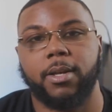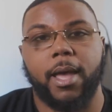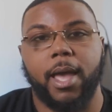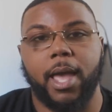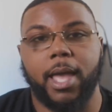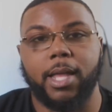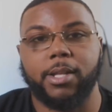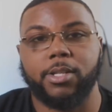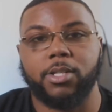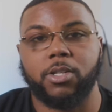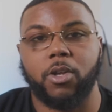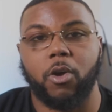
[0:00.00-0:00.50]

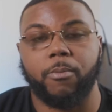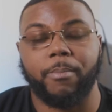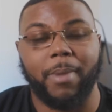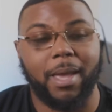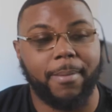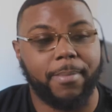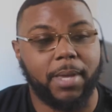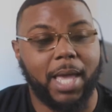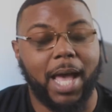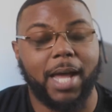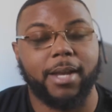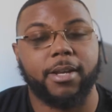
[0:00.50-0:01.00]
and so
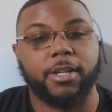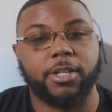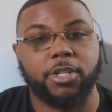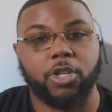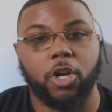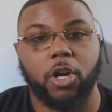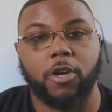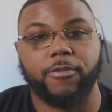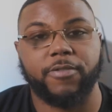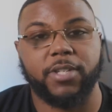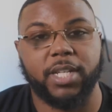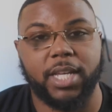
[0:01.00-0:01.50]
maybe I
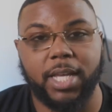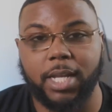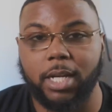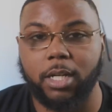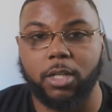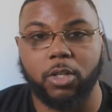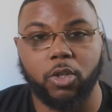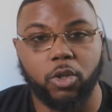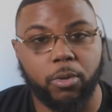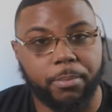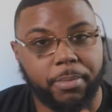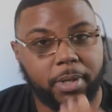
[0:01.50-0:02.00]
deserve to get a
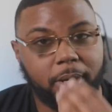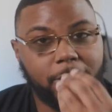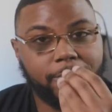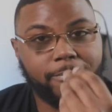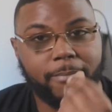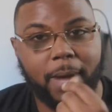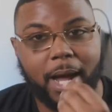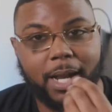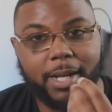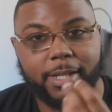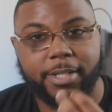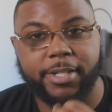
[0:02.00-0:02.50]
little bit of
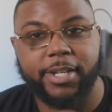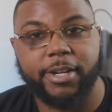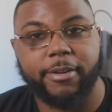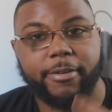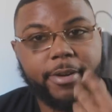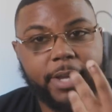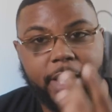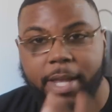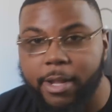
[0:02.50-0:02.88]
monetary